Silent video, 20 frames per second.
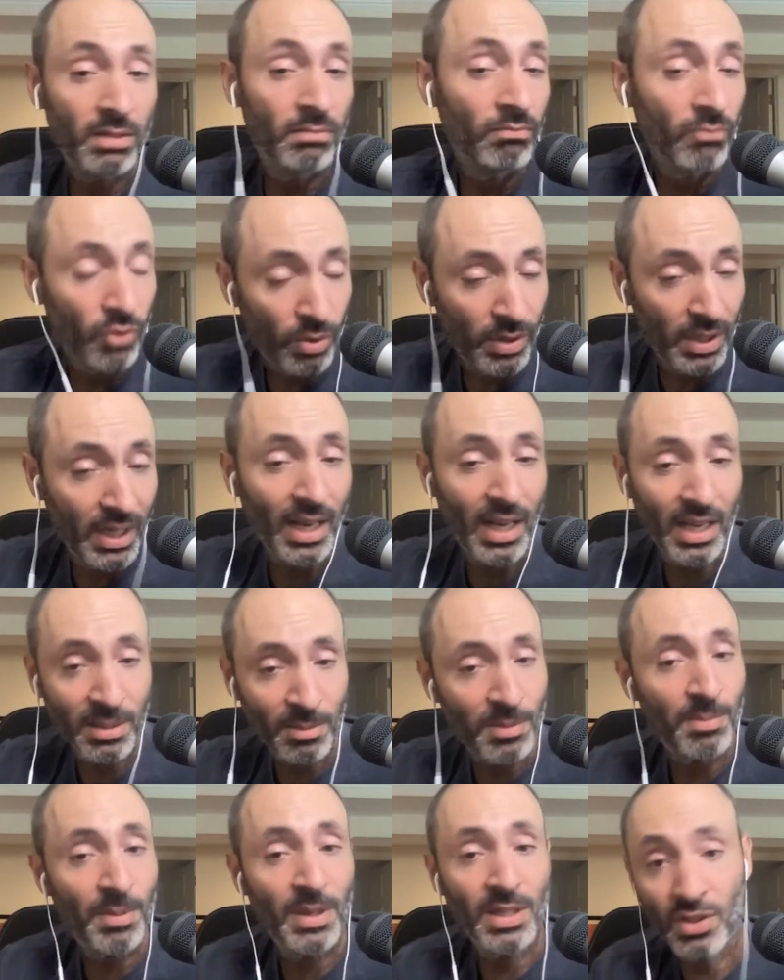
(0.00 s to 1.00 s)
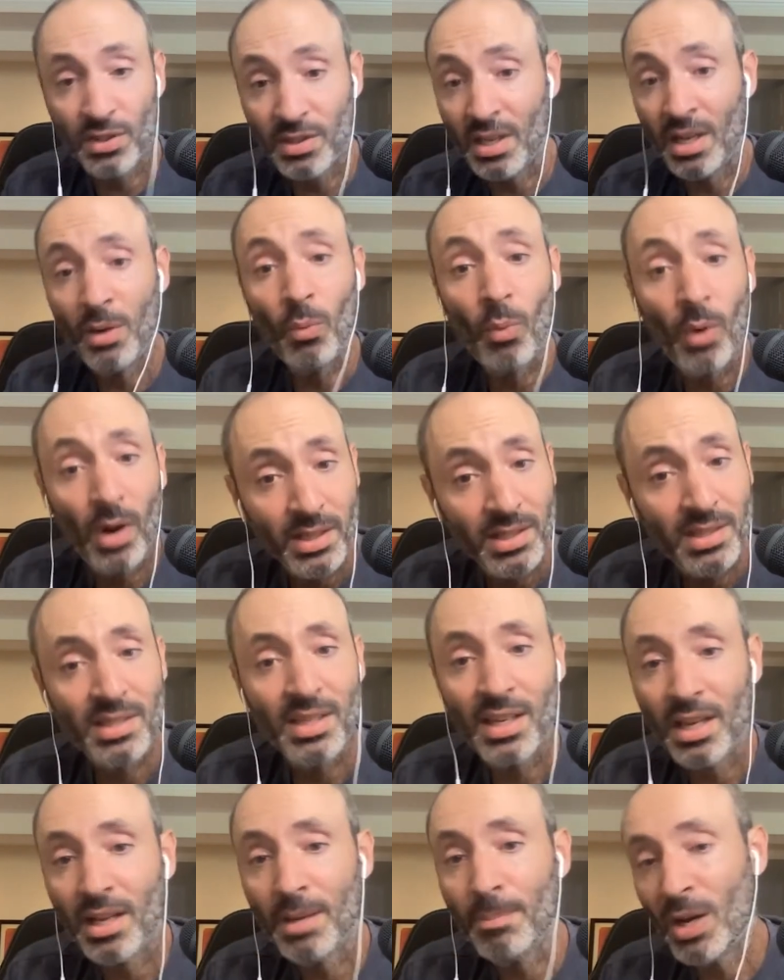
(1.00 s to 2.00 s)
treating hospice patients, and I was
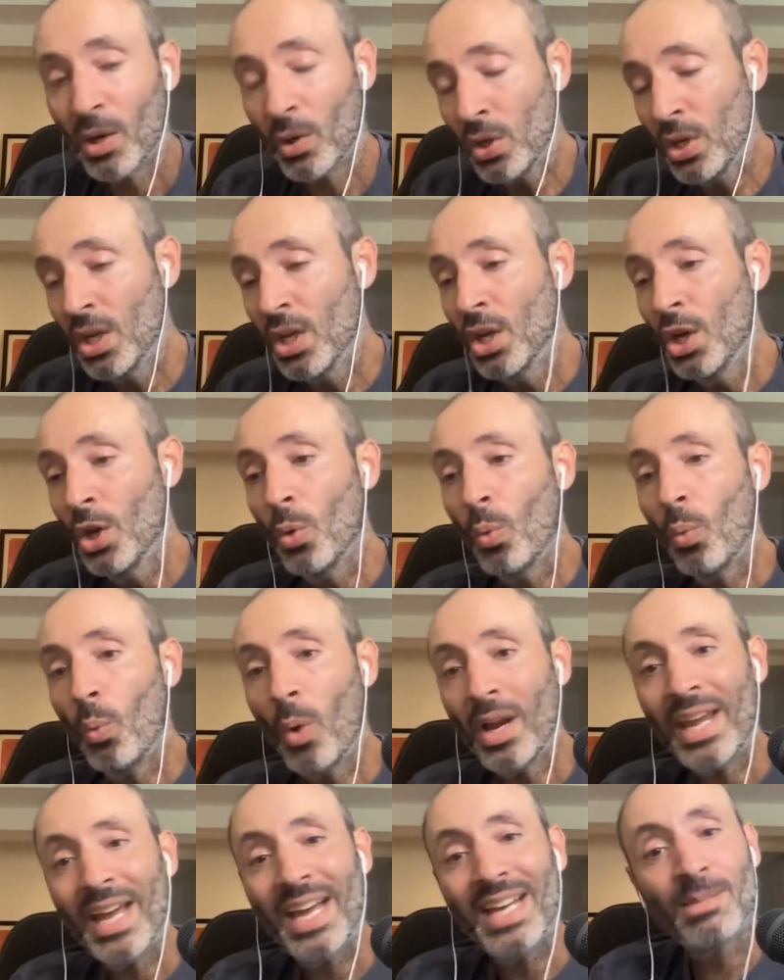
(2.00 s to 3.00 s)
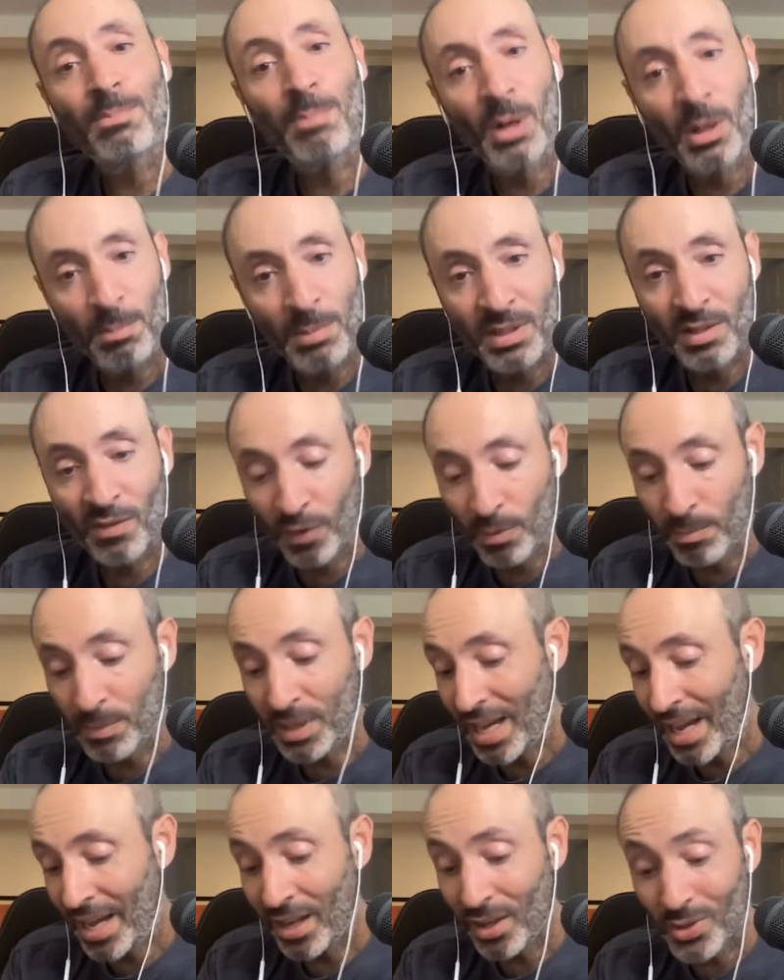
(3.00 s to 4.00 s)
thinking about what has purpose for me.
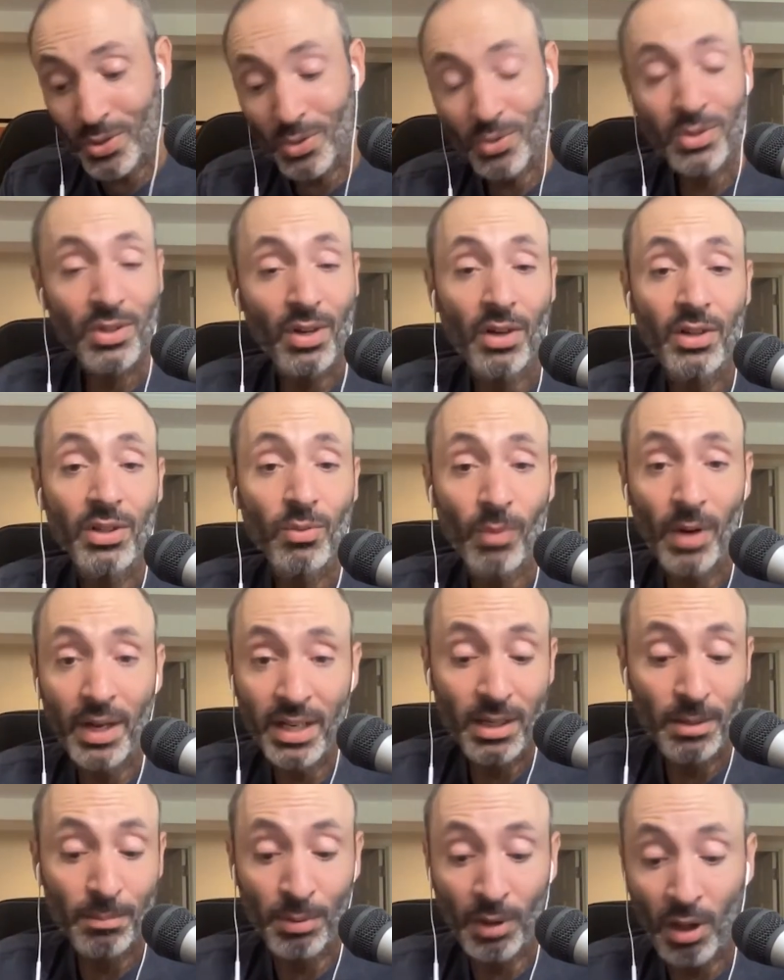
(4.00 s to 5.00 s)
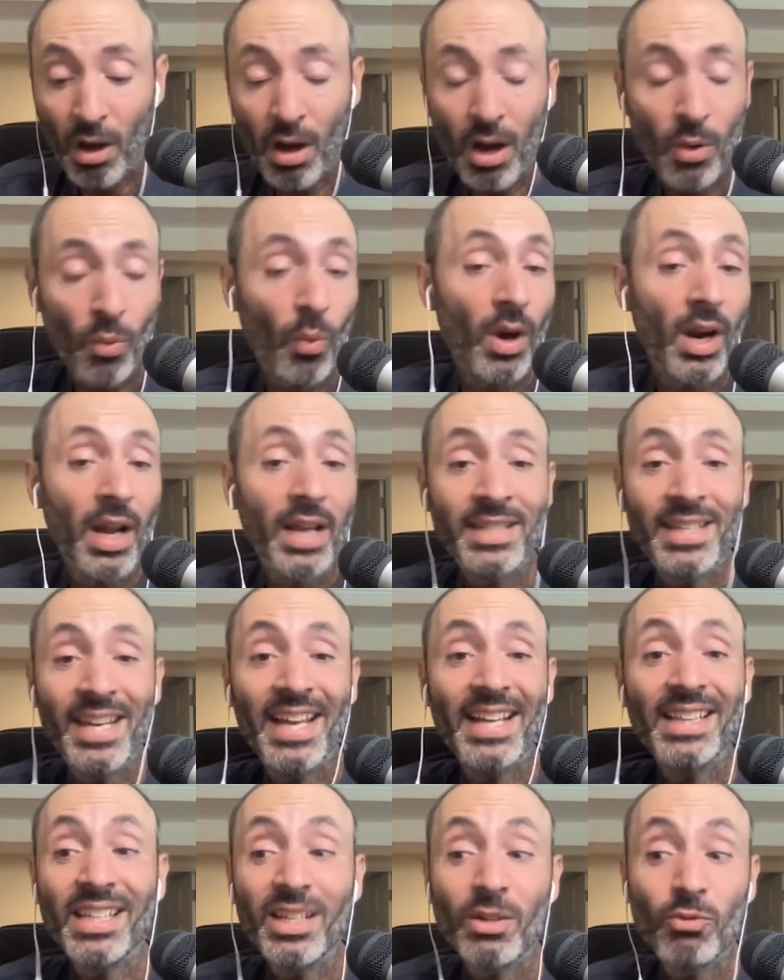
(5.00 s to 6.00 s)
I also started writing a blog where I
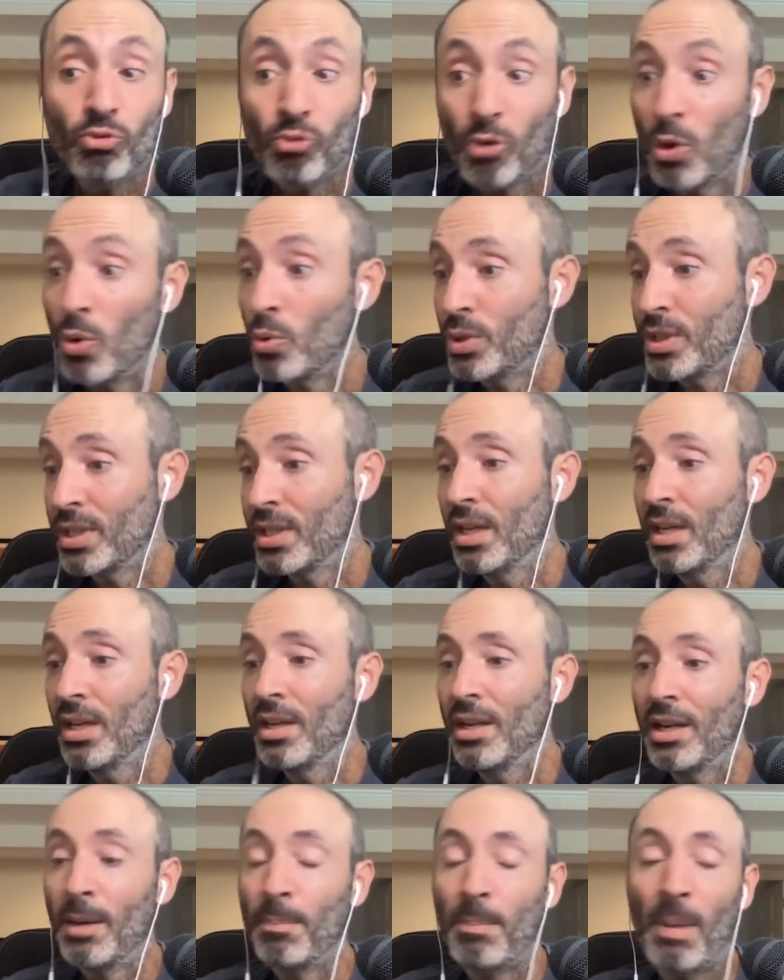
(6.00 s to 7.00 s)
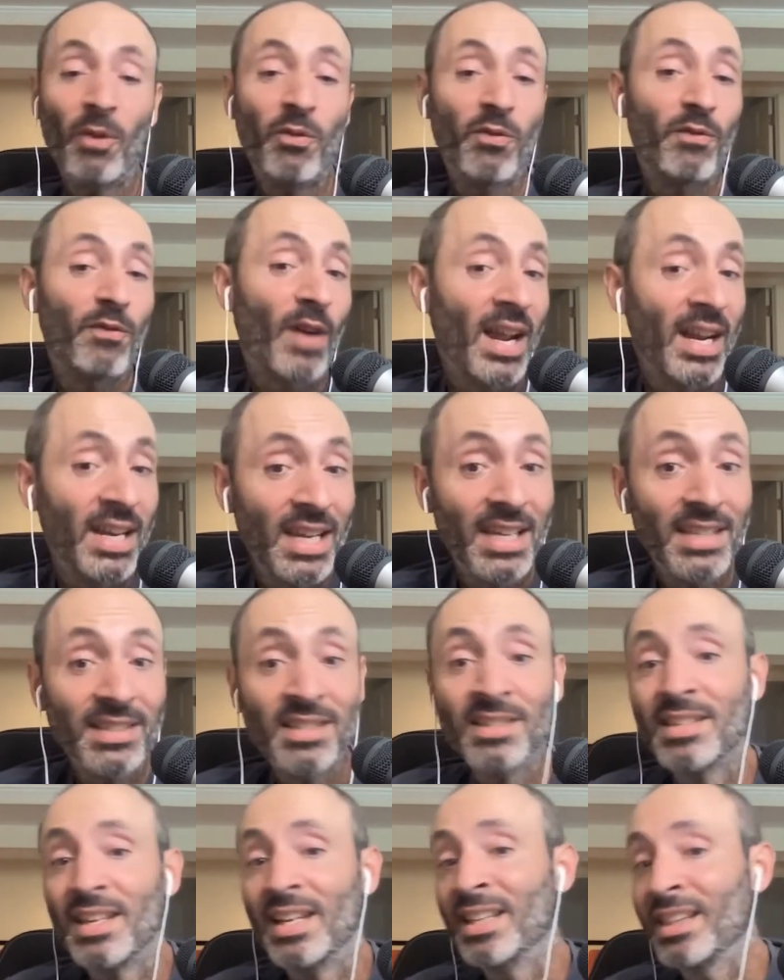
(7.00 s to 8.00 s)
daily wrote about
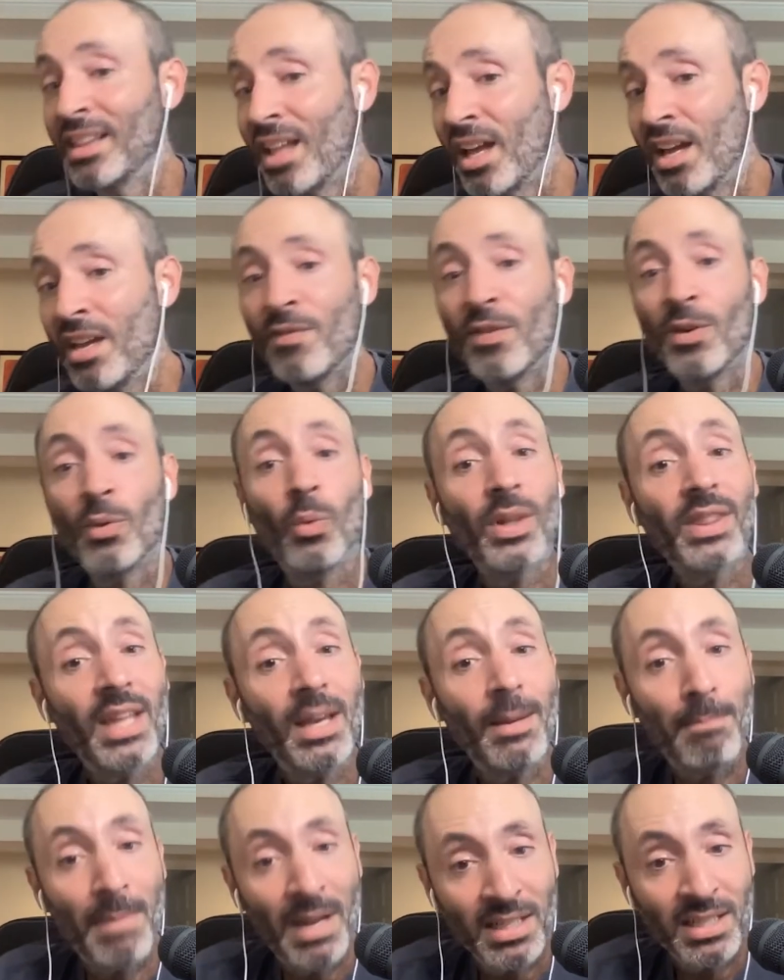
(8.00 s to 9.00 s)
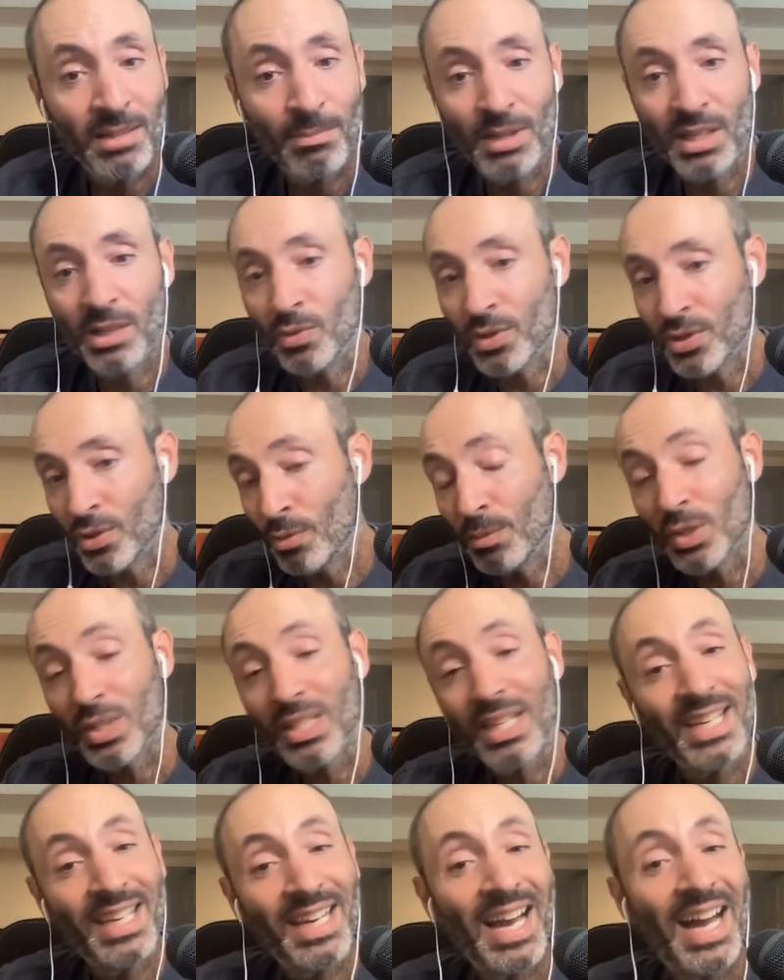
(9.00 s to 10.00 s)
finances and life and what they meant to me. It was almost
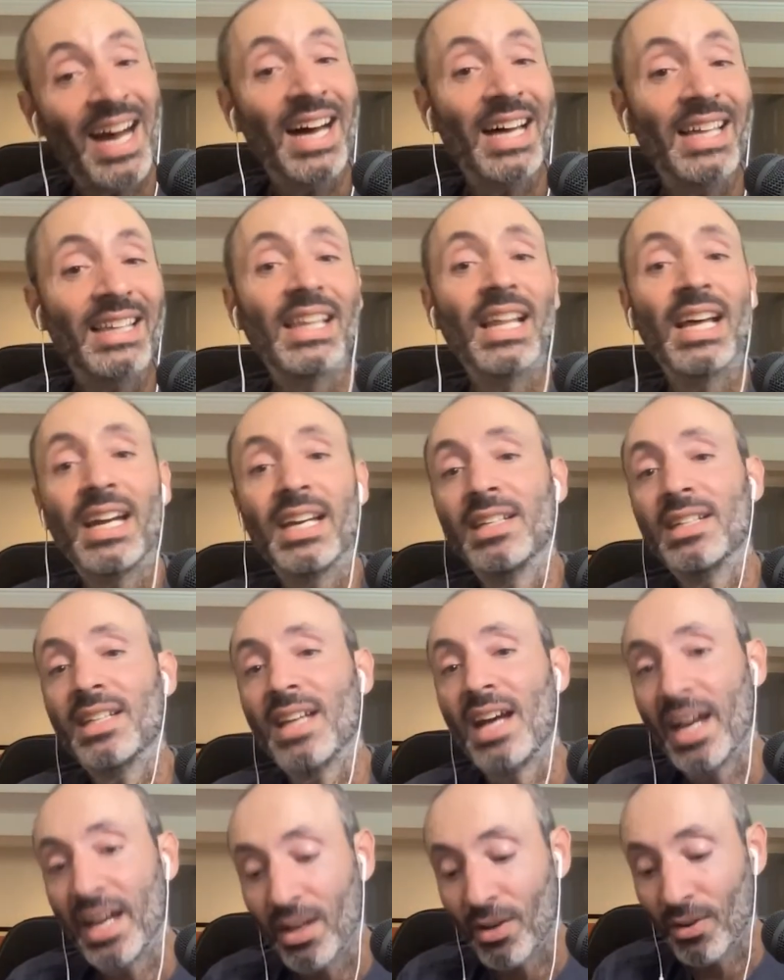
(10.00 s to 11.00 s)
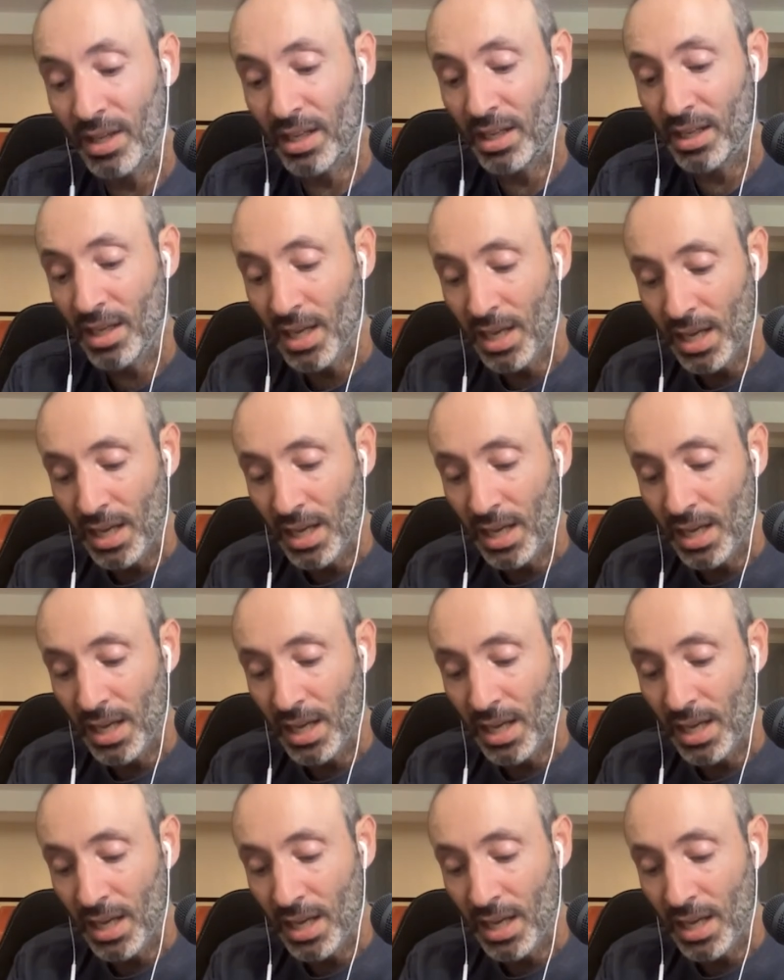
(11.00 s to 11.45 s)
like an online diary.